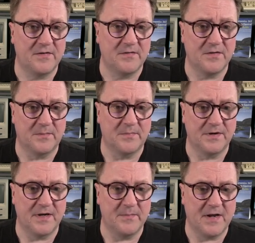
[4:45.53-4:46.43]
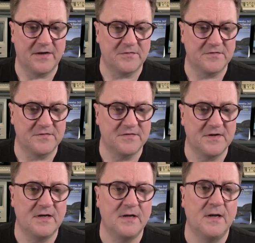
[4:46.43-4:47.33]
number, name, address, and
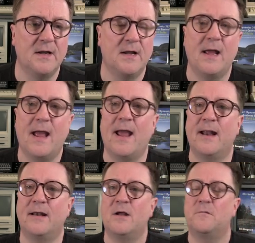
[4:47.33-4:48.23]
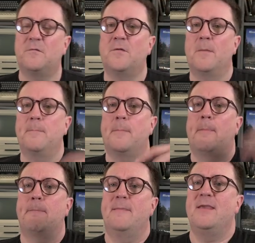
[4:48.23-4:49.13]
city. And from
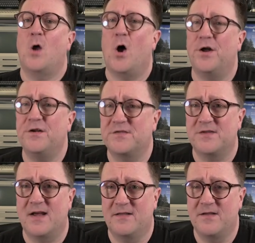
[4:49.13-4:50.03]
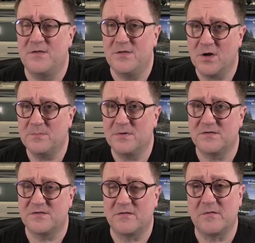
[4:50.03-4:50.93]
the other side, the non-Business
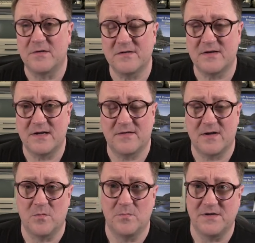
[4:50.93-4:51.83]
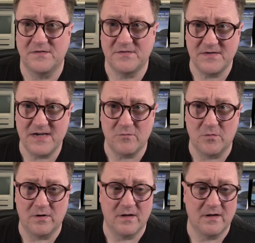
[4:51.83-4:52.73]
Central, in this case, that will be
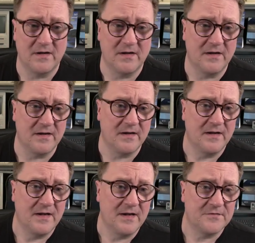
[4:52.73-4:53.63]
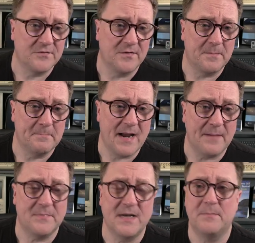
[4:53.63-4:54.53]
SQL. So the
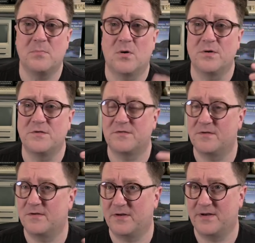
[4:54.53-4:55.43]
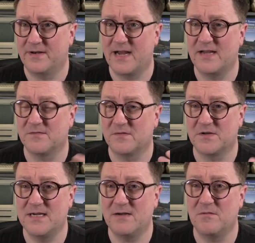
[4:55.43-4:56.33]
map name points, in case of a
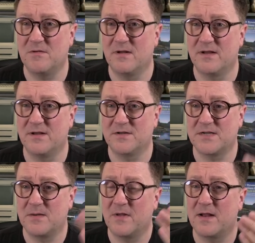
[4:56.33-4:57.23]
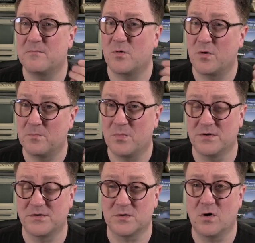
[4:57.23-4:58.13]
SQL statement, that
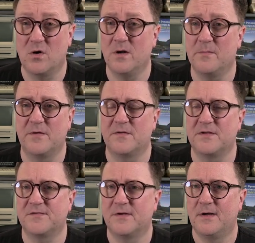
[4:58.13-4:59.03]
points to a column. If it's